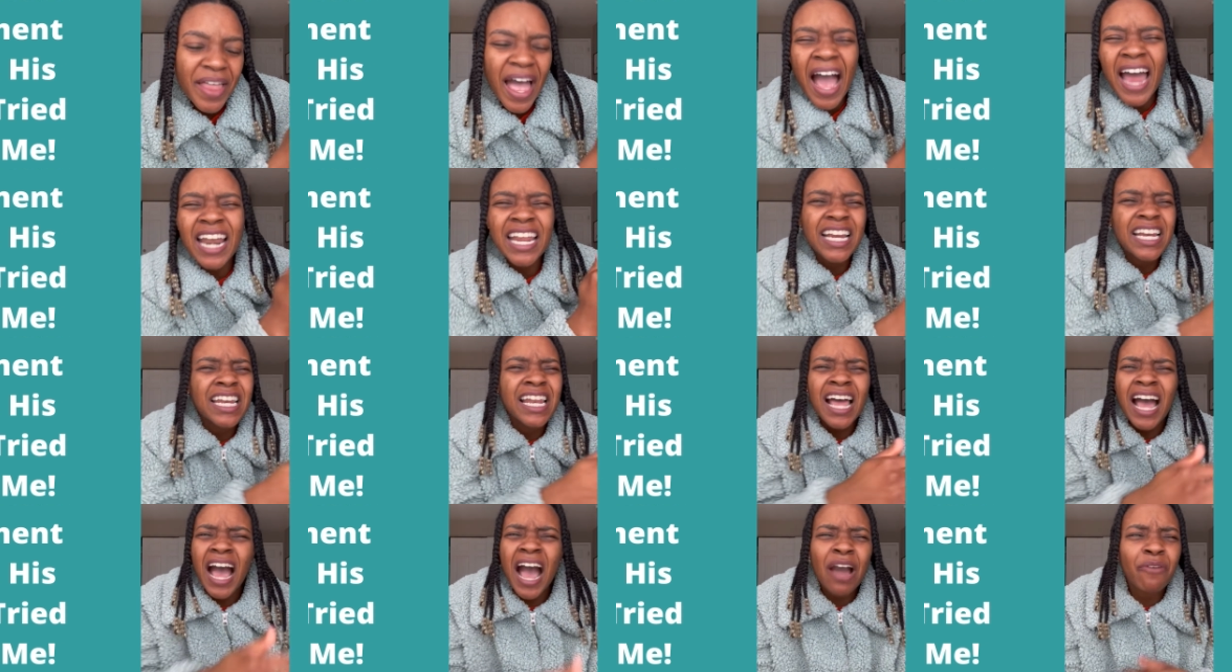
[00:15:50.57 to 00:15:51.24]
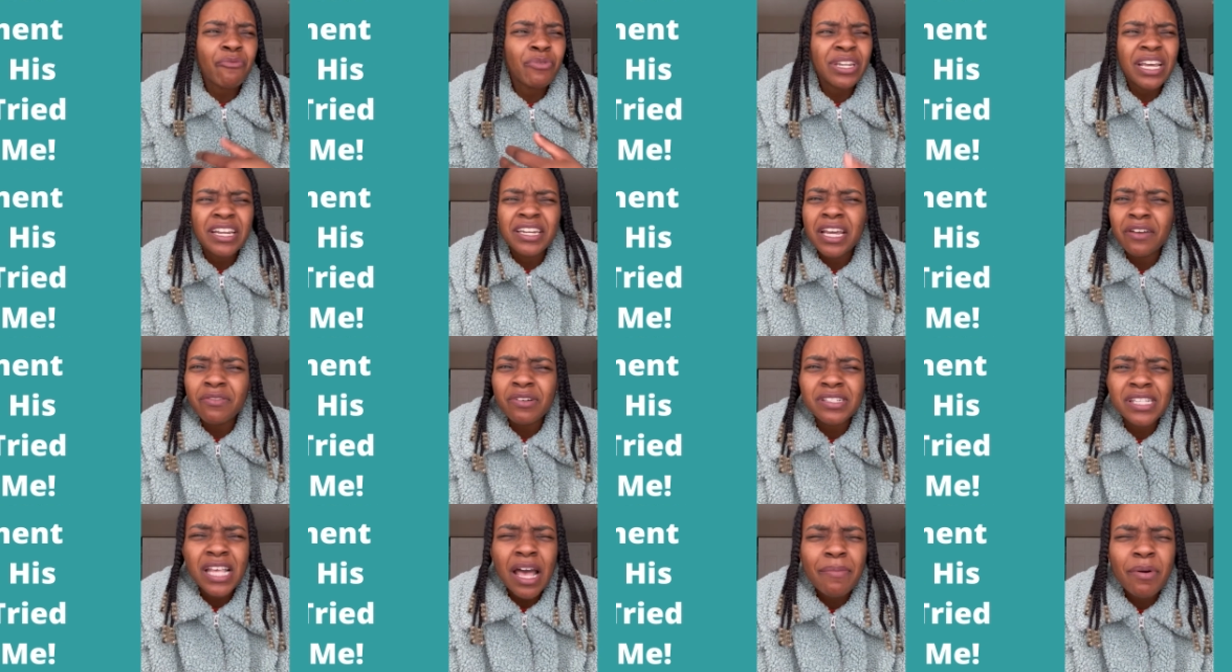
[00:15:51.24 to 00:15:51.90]
I didn't, I, when the
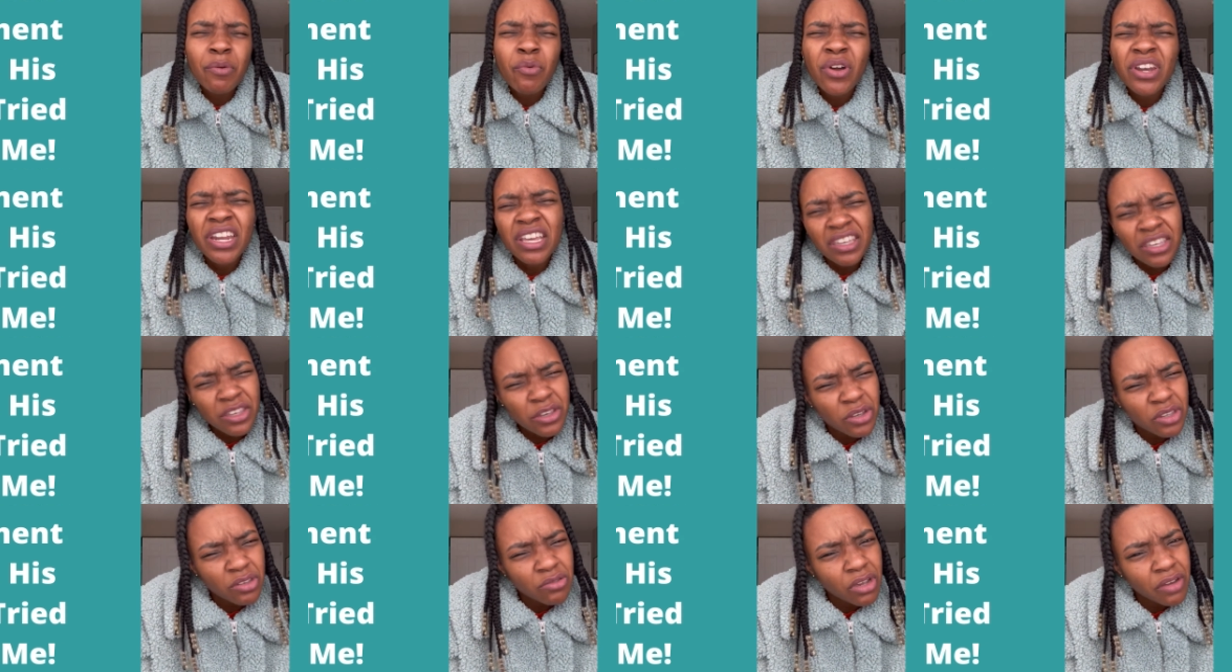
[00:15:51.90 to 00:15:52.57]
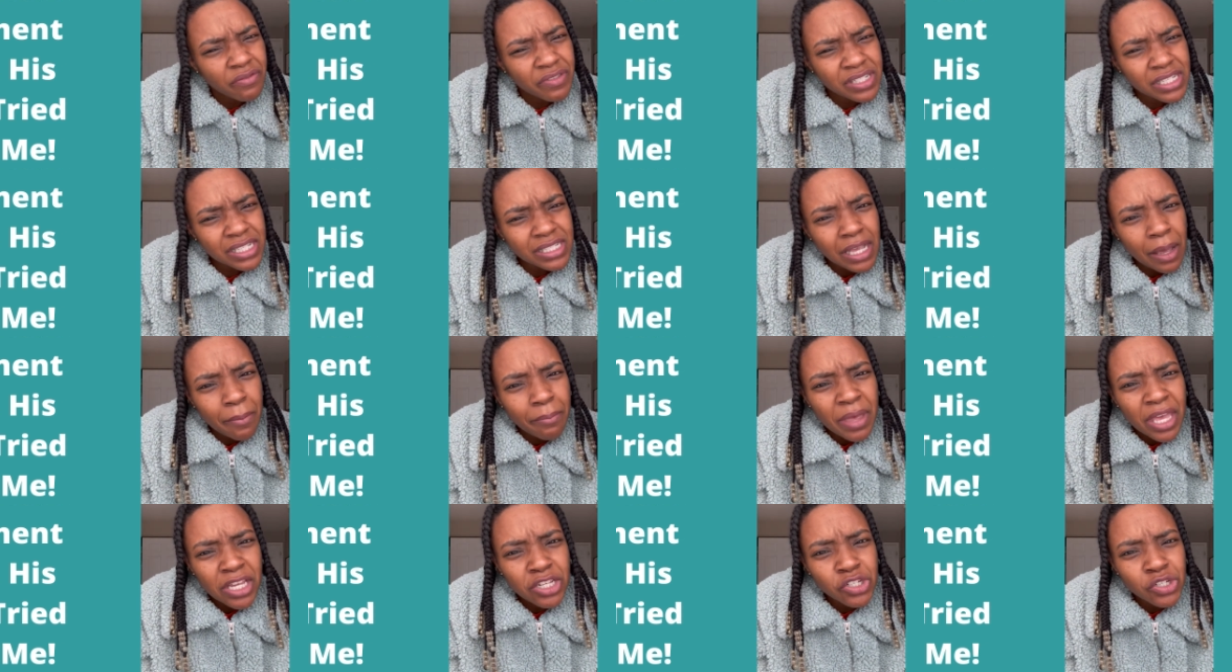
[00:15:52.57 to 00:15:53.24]
devil said, I've been wanting to kill you ever since I
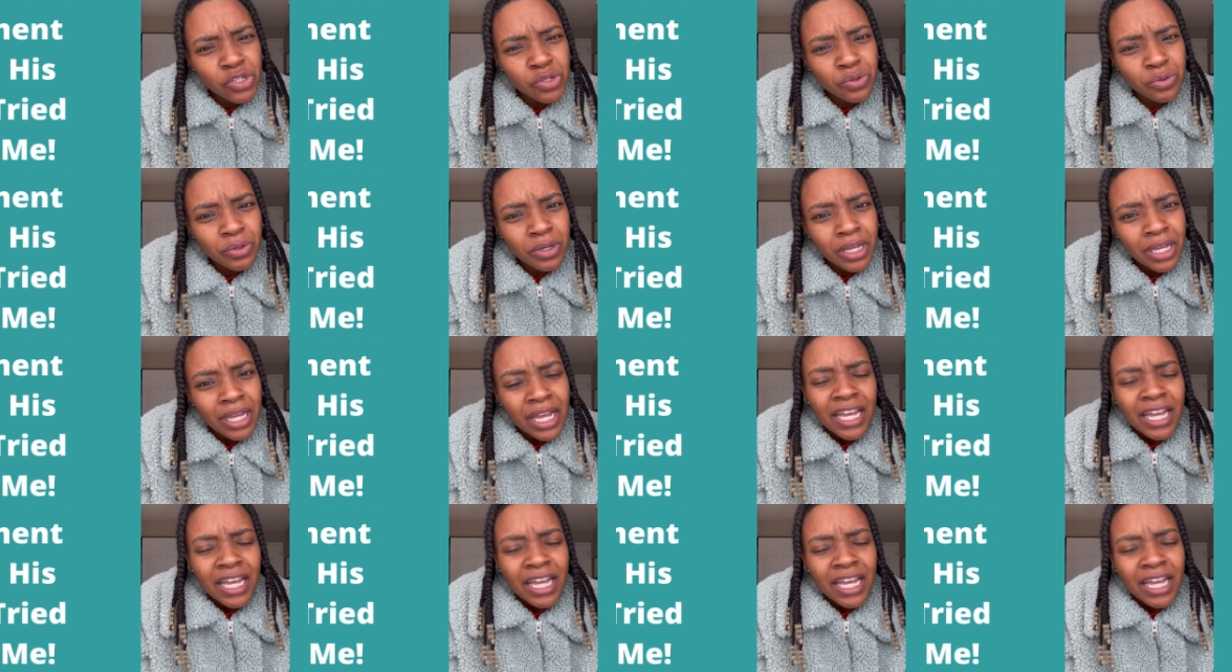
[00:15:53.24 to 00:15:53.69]
met you,